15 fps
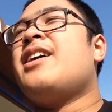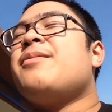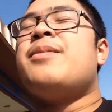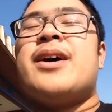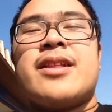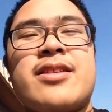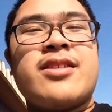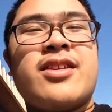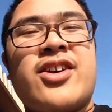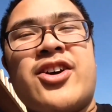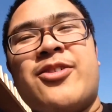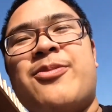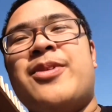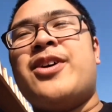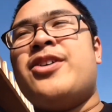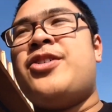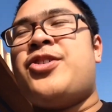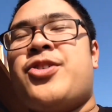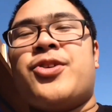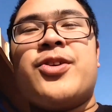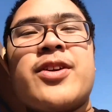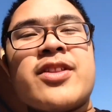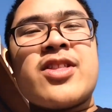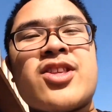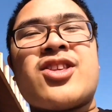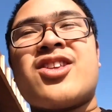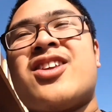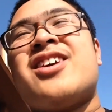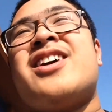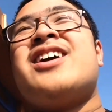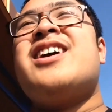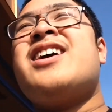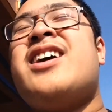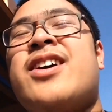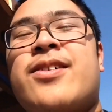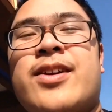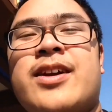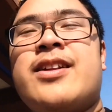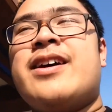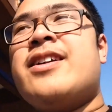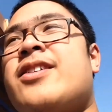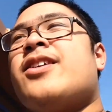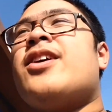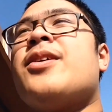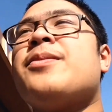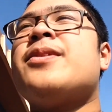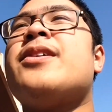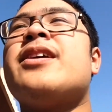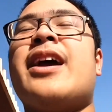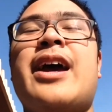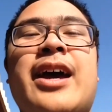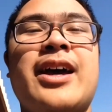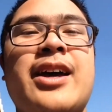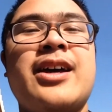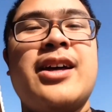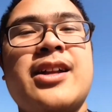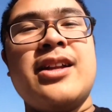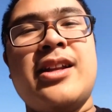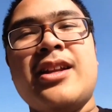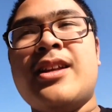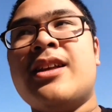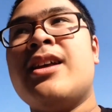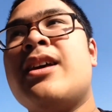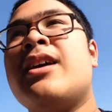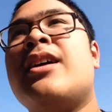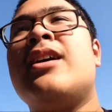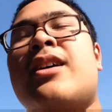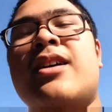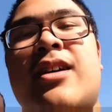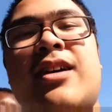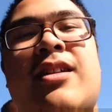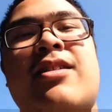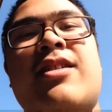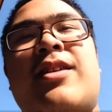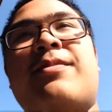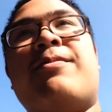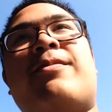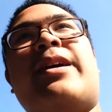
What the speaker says: I bought some shorts in Under Armour and some